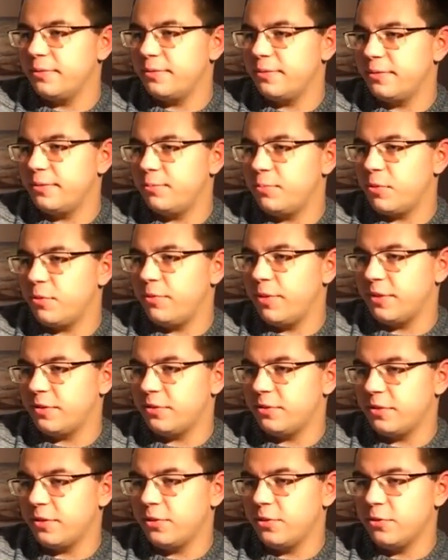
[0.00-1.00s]

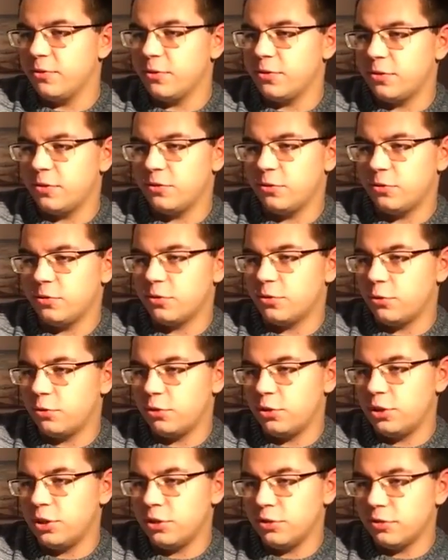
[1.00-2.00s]
professors at the university is also called
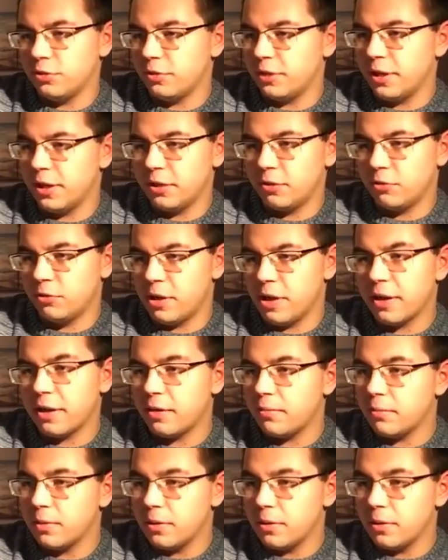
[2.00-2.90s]
Gigo, and I don't like him.